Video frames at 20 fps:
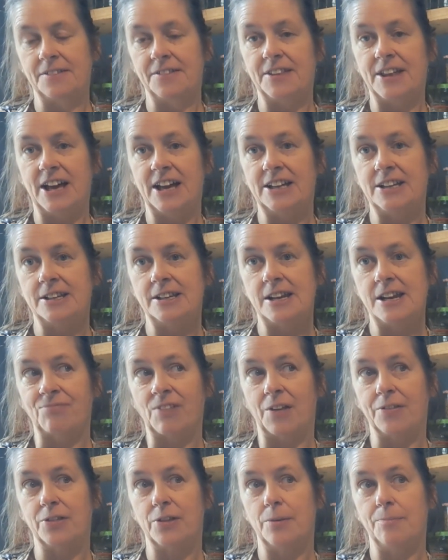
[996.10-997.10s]
then
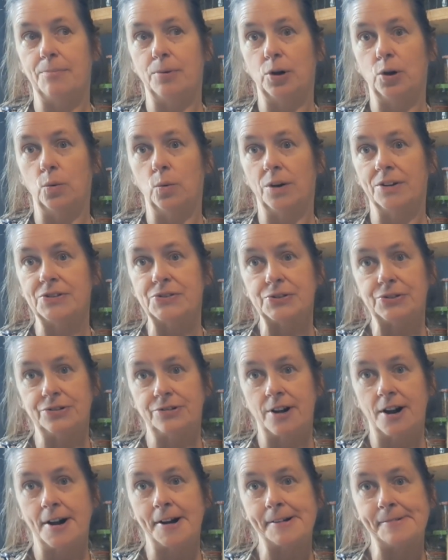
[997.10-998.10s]
the bought one's
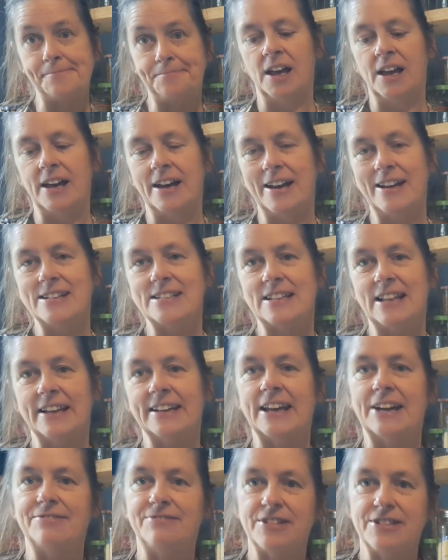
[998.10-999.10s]
alright. It's
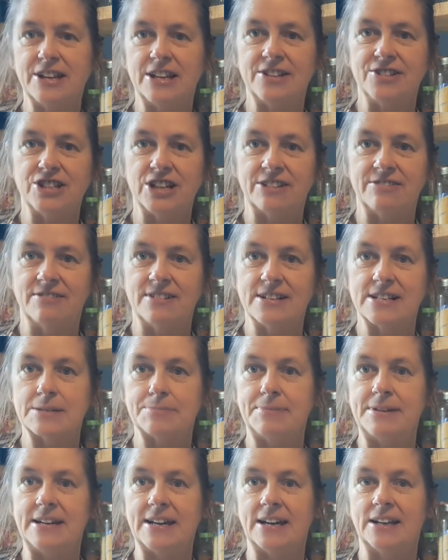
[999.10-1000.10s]
like everything, generally
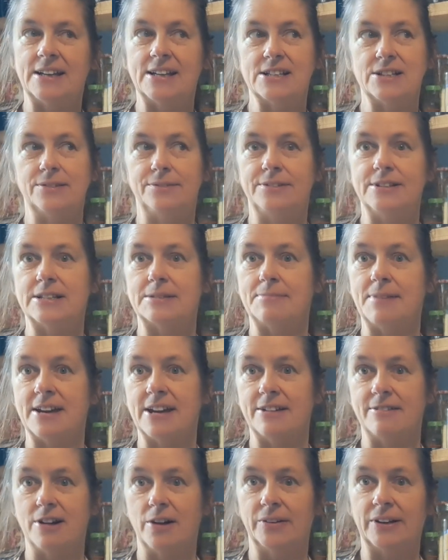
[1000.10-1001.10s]
speaking, it's lovely to make
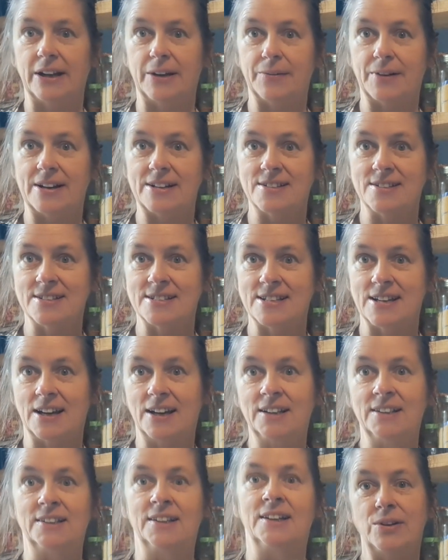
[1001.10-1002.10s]
your own anyway, isn't it?
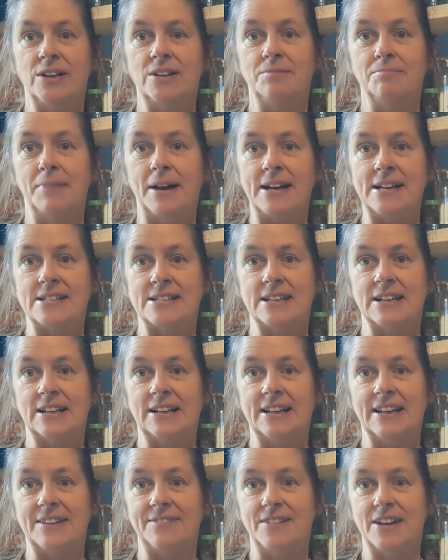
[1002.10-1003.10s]
I mean,
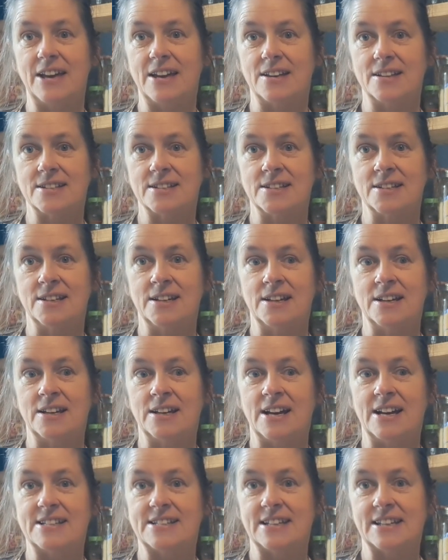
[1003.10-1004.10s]
basically give it
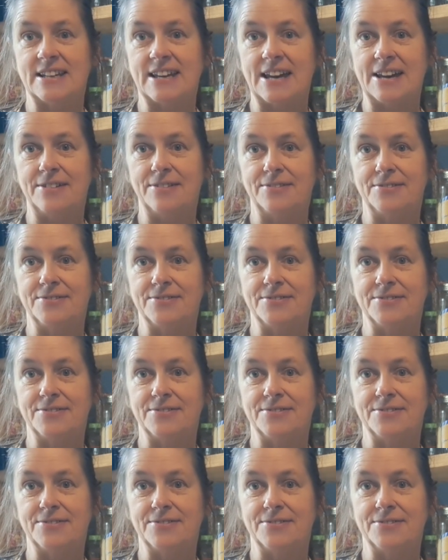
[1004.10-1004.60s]
as a gift,